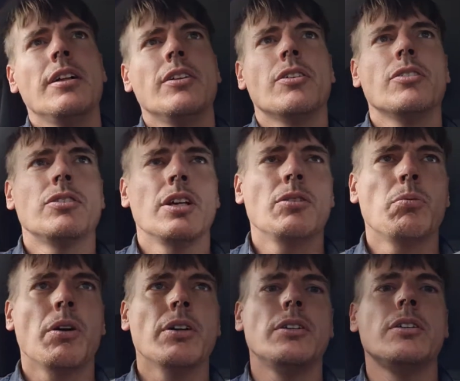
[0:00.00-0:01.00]
So stage
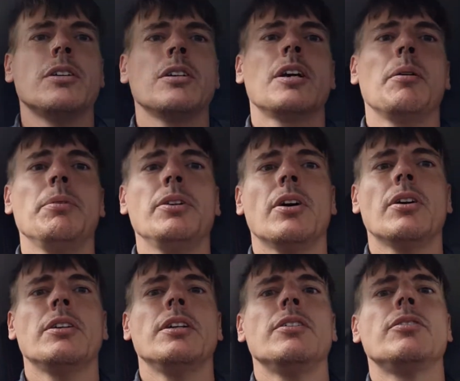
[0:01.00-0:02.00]
1 can be
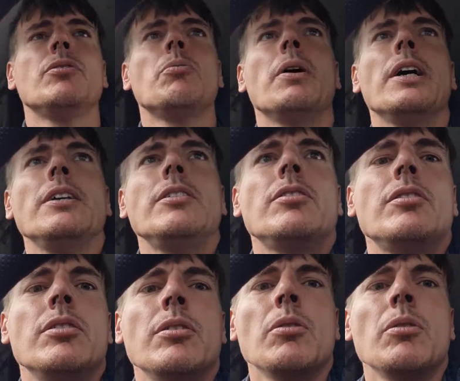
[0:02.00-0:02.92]
done in two ways,